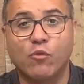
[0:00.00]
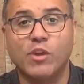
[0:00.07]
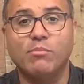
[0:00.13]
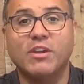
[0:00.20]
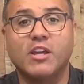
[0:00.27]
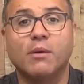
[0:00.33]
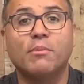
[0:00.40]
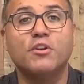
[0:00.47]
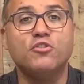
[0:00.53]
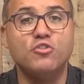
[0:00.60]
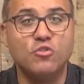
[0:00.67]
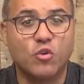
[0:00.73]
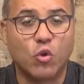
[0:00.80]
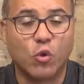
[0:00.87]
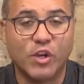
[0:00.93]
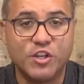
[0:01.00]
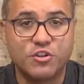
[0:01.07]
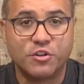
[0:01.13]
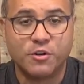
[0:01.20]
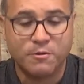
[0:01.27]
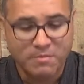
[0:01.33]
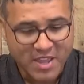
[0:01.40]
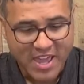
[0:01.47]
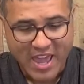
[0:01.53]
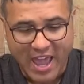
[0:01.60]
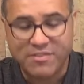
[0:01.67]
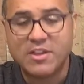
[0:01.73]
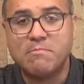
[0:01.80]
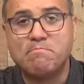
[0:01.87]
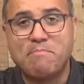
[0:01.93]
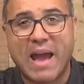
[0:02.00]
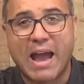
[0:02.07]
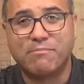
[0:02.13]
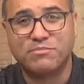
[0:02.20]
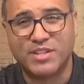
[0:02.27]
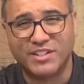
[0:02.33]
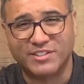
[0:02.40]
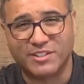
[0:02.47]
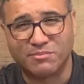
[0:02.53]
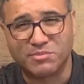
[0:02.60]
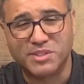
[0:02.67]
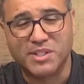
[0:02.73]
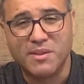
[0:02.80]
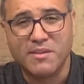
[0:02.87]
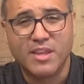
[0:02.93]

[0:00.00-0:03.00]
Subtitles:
We become a new creature. And then baptisms.